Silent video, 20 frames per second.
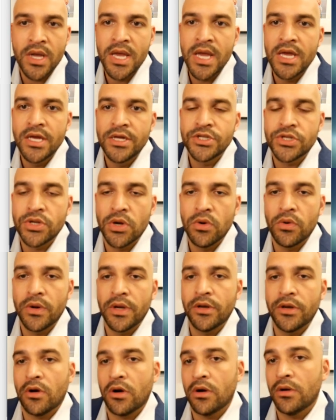So
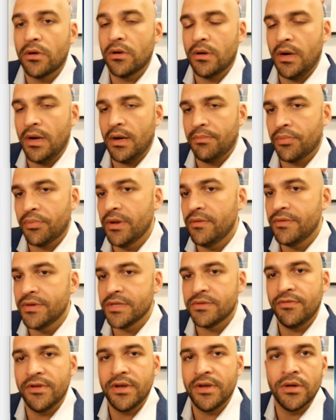in our
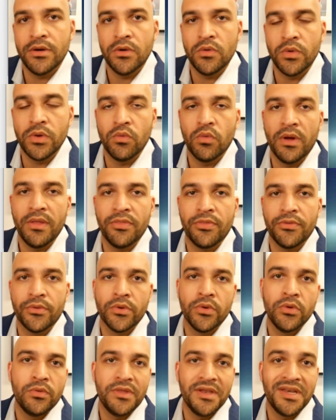previous video, we went
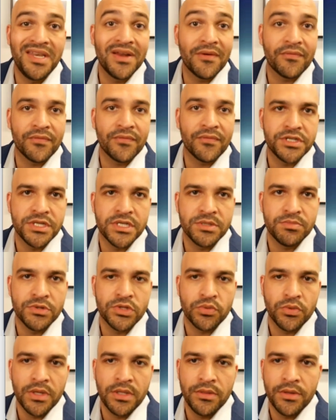through the differences
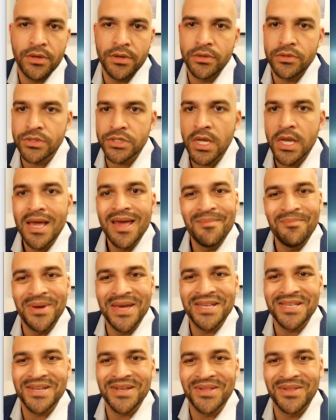between those.
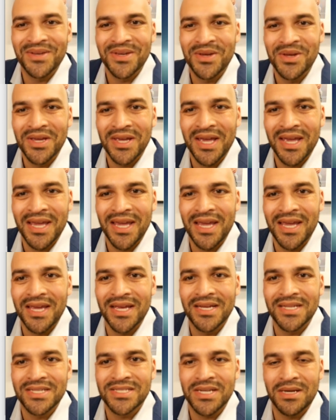Basically,
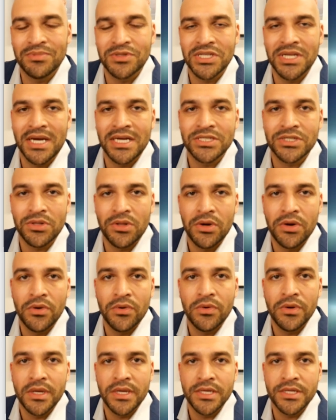a subsidized
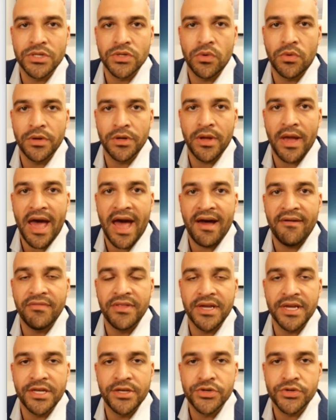loan is going to have
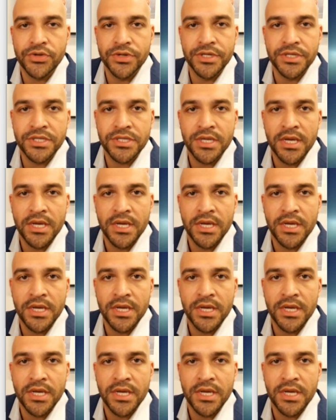the interest